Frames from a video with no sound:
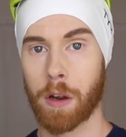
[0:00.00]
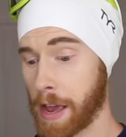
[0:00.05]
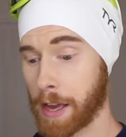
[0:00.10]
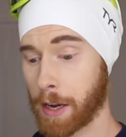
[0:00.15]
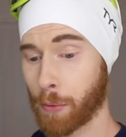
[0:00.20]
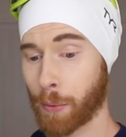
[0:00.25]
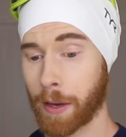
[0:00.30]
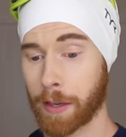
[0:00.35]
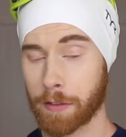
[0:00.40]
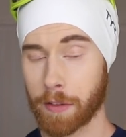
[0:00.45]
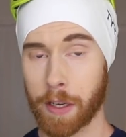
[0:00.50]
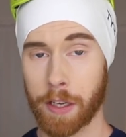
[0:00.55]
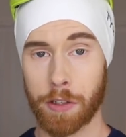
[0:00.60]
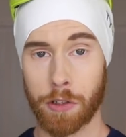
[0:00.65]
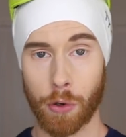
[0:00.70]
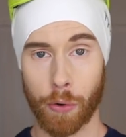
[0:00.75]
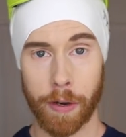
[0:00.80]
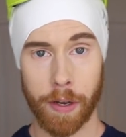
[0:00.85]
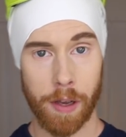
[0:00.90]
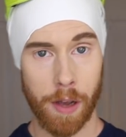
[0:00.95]
Anyways,
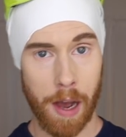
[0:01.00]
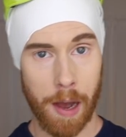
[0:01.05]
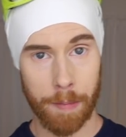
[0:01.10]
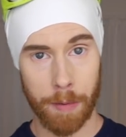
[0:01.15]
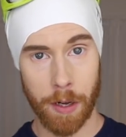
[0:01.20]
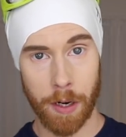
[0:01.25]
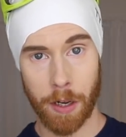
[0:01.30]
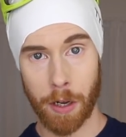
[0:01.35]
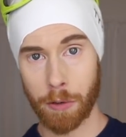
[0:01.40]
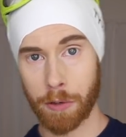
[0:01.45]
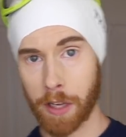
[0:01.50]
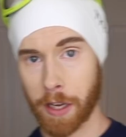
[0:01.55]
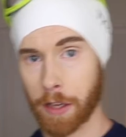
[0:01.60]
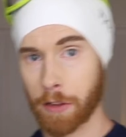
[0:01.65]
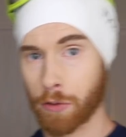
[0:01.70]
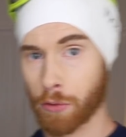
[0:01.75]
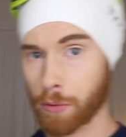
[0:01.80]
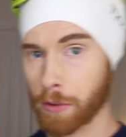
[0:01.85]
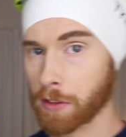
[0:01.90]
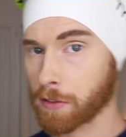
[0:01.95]
enjoy. I'm gonna go
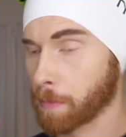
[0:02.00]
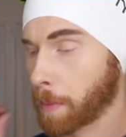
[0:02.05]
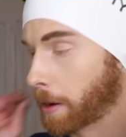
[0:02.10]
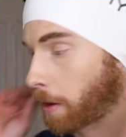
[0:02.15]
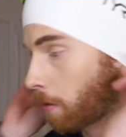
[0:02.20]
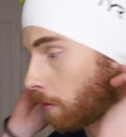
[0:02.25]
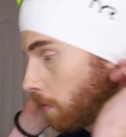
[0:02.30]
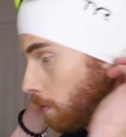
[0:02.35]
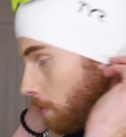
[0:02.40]
digging through this mail.